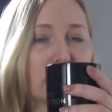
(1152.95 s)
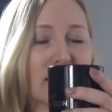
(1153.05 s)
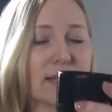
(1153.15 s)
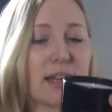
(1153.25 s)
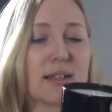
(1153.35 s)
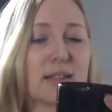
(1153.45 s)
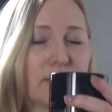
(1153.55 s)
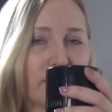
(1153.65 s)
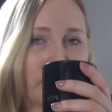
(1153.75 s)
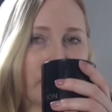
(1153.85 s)
that's
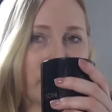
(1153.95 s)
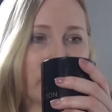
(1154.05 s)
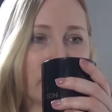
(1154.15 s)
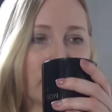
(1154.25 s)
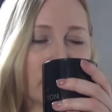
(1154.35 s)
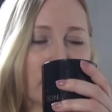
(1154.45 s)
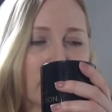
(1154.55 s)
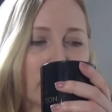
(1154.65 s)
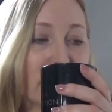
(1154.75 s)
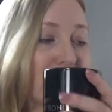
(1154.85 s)
nice.
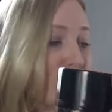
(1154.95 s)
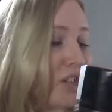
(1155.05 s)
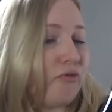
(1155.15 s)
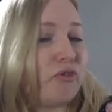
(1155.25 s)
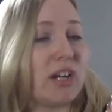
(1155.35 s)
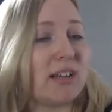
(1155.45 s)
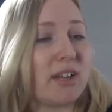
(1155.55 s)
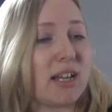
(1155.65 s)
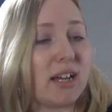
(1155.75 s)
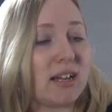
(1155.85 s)
That's actually really,
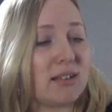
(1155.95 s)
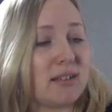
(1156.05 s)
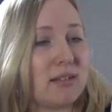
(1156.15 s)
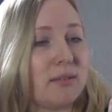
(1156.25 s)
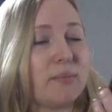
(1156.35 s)
really nice.